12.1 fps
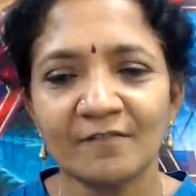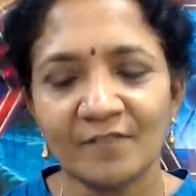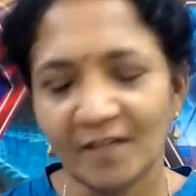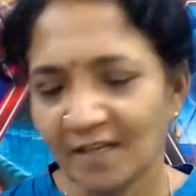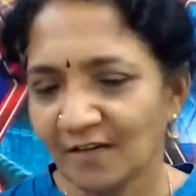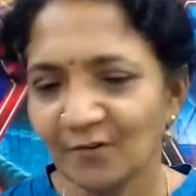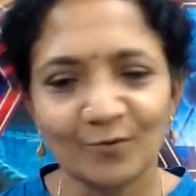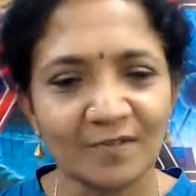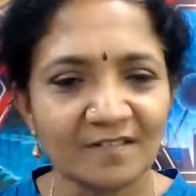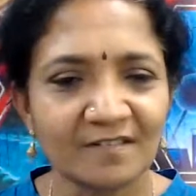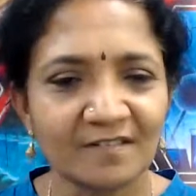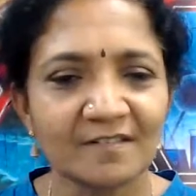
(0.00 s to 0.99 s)
You can do
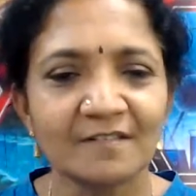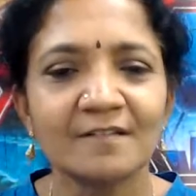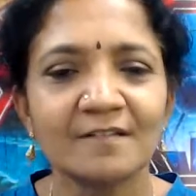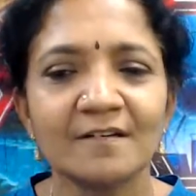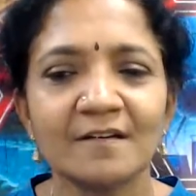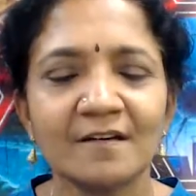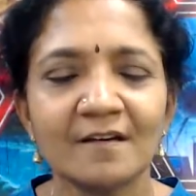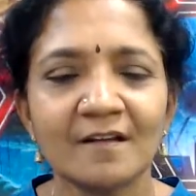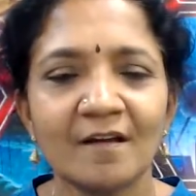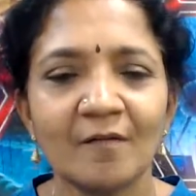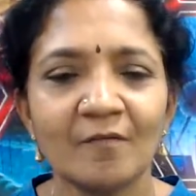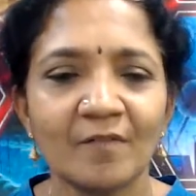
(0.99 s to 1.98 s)
this.
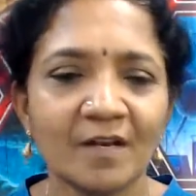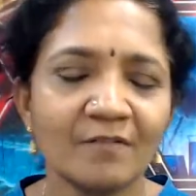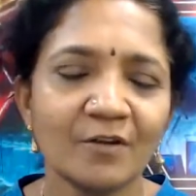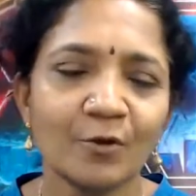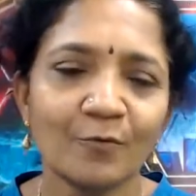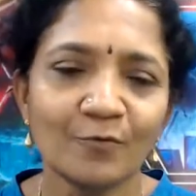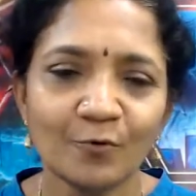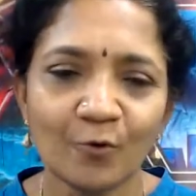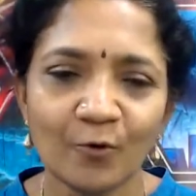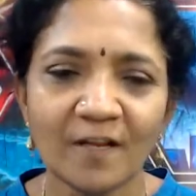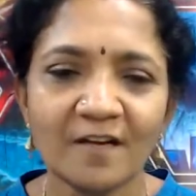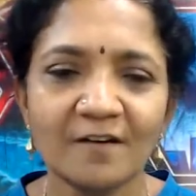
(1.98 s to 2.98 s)
Whenever you have to
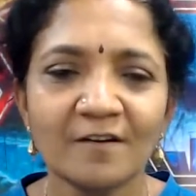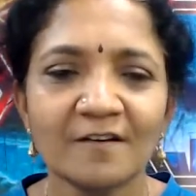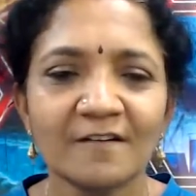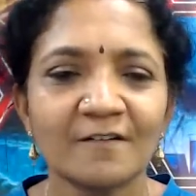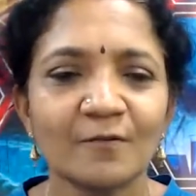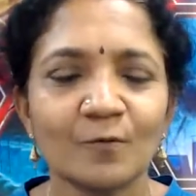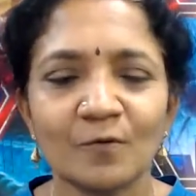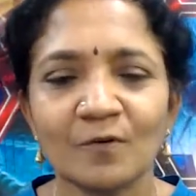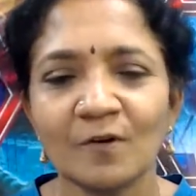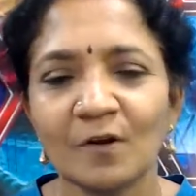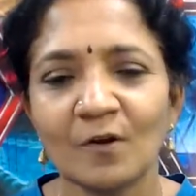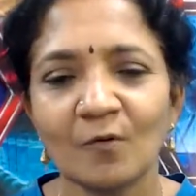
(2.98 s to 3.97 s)
rotate,
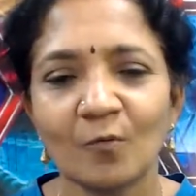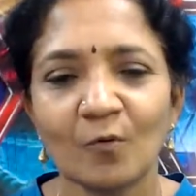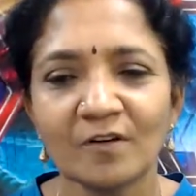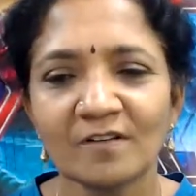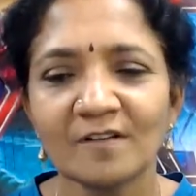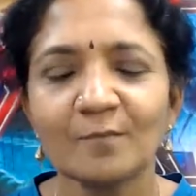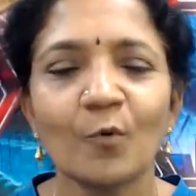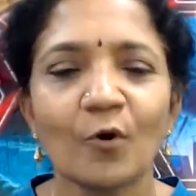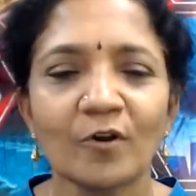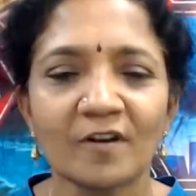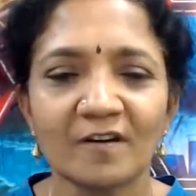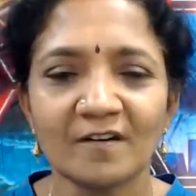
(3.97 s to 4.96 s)
what is
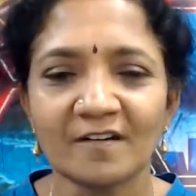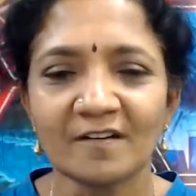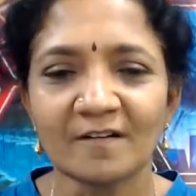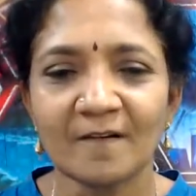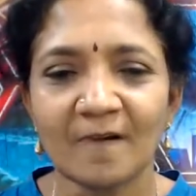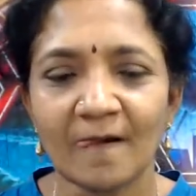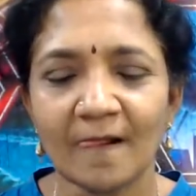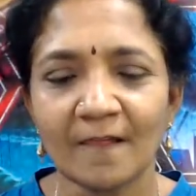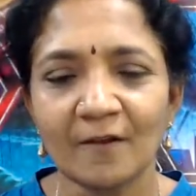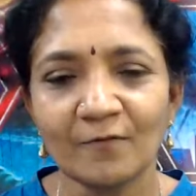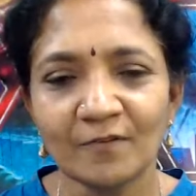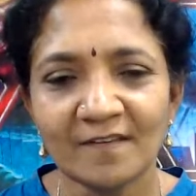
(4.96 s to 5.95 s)
important?
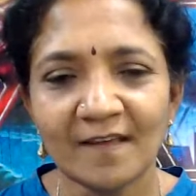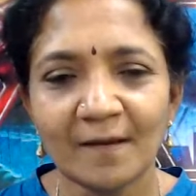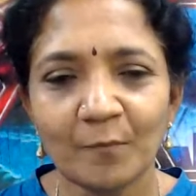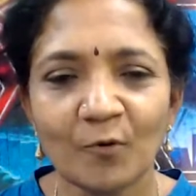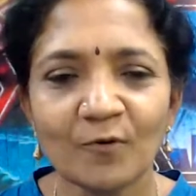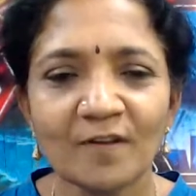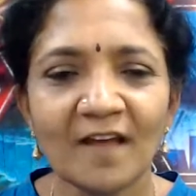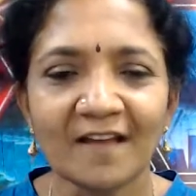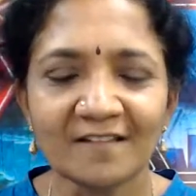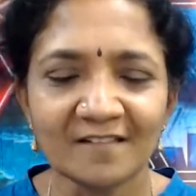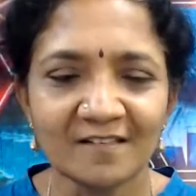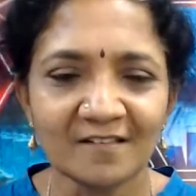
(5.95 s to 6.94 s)
You have to say about the
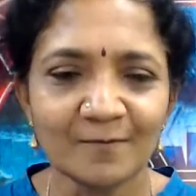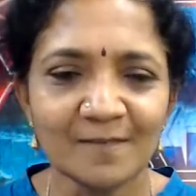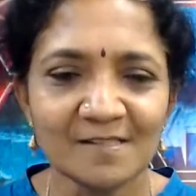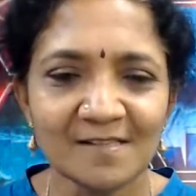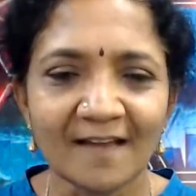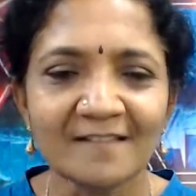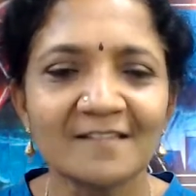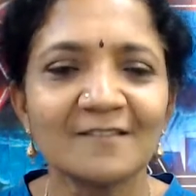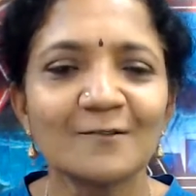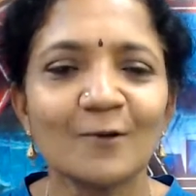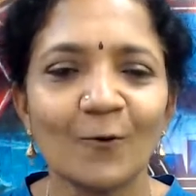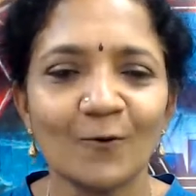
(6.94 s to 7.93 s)
axis, which axis
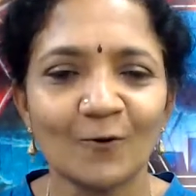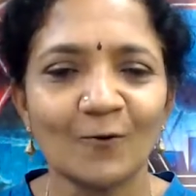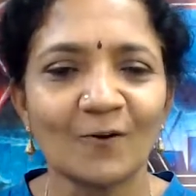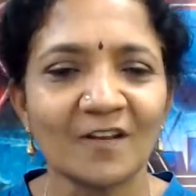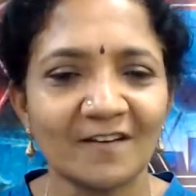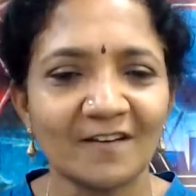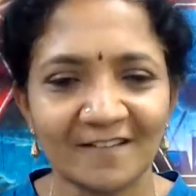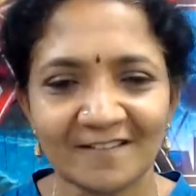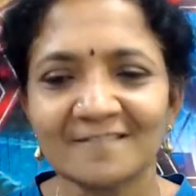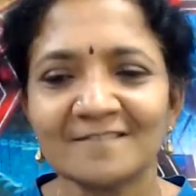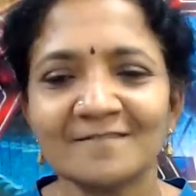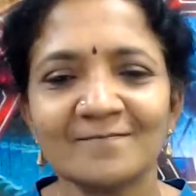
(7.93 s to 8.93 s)
you're going to rotate.
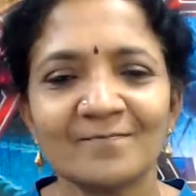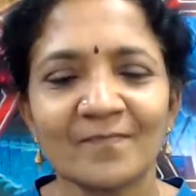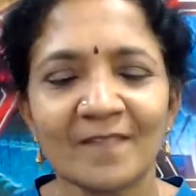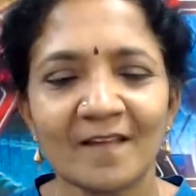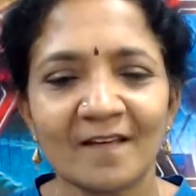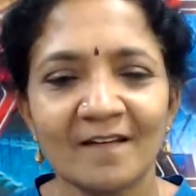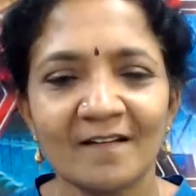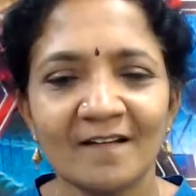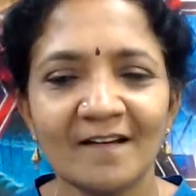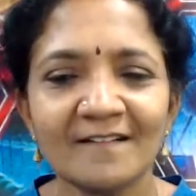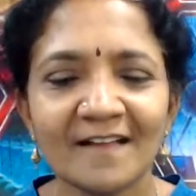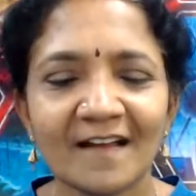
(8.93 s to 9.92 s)

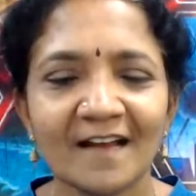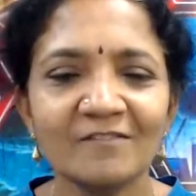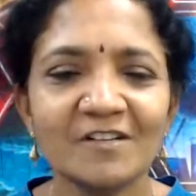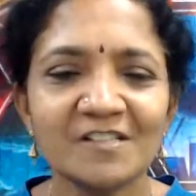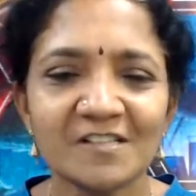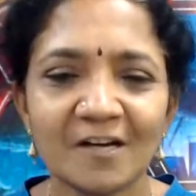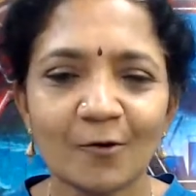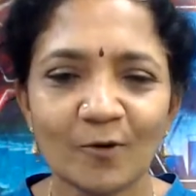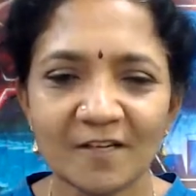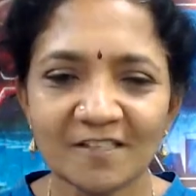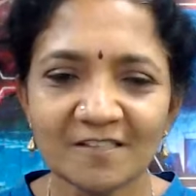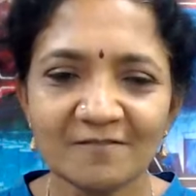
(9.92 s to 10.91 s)
Like the conventional
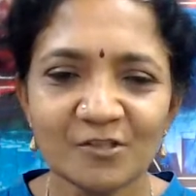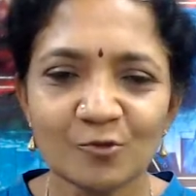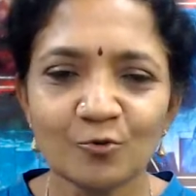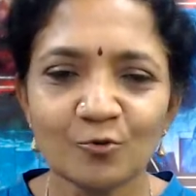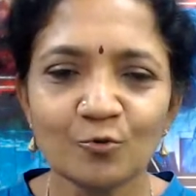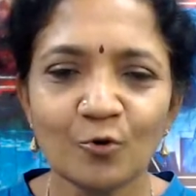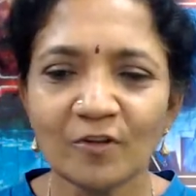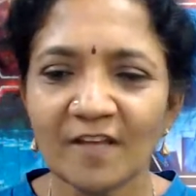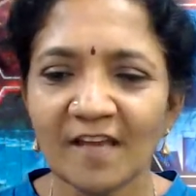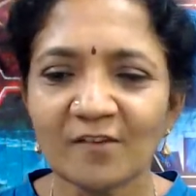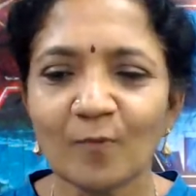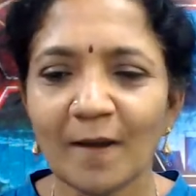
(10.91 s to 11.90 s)
rotation which you do on
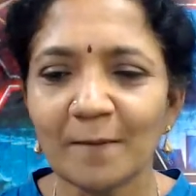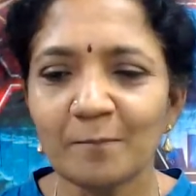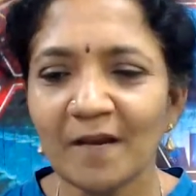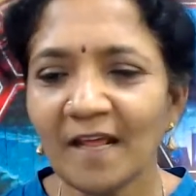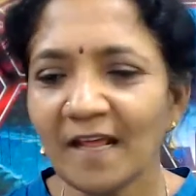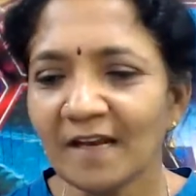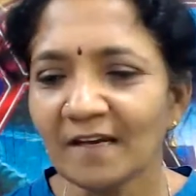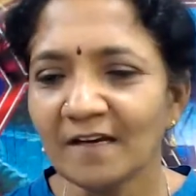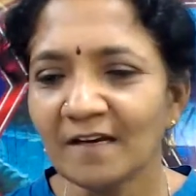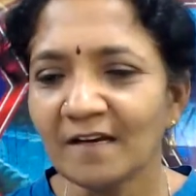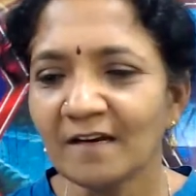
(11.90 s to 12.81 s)
the XY plane.